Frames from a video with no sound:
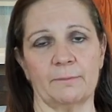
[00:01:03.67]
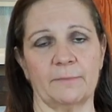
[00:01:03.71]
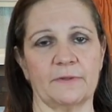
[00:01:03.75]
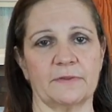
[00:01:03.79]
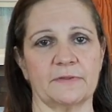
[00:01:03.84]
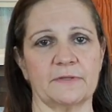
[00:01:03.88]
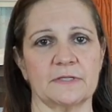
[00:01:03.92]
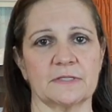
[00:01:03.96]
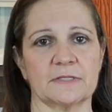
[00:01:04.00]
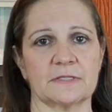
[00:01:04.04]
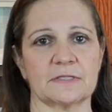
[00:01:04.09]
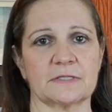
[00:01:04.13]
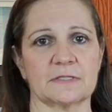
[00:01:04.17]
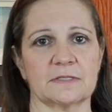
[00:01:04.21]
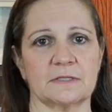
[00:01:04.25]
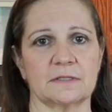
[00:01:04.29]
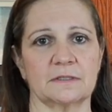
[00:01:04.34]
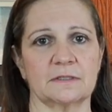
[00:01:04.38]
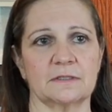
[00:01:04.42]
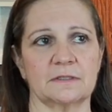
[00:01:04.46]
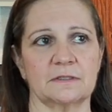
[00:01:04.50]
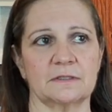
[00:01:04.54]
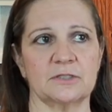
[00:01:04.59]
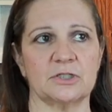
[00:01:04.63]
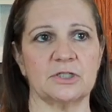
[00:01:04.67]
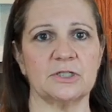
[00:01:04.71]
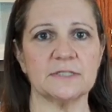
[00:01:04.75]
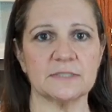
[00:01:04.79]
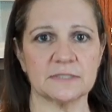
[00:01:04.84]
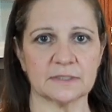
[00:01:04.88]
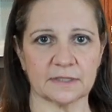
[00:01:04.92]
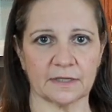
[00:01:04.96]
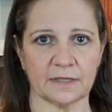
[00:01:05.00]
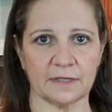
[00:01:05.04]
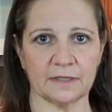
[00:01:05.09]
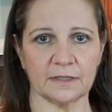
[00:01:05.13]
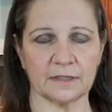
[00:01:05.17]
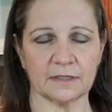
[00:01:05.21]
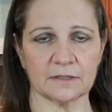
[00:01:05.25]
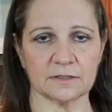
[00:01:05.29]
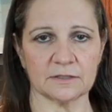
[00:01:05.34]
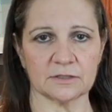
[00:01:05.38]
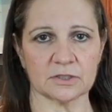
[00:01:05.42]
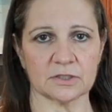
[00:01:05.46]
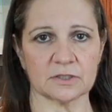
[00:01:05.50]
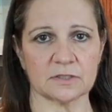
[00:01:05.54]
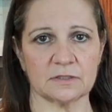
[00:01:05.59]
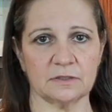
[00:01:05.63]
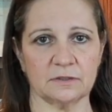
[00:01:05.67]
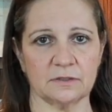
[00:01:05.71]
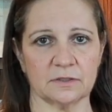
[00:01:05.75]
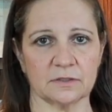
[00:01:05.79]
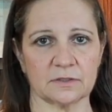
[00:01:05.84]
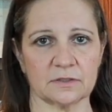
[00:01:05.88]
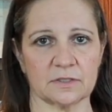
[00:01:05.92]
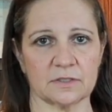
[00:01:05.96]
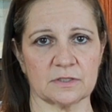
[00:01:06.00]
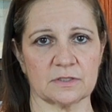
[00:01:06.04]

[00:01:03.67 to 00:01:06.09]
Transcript: but this cheesecake just looked